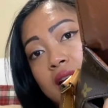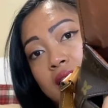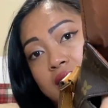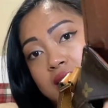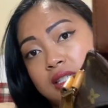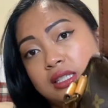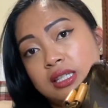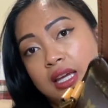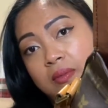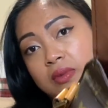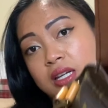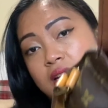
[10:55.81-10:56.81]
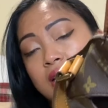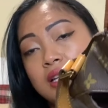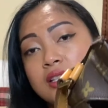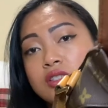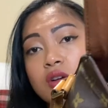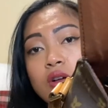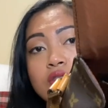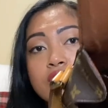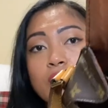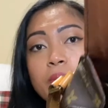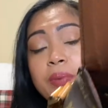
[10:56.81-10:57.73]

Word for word: It's the same deal. It's also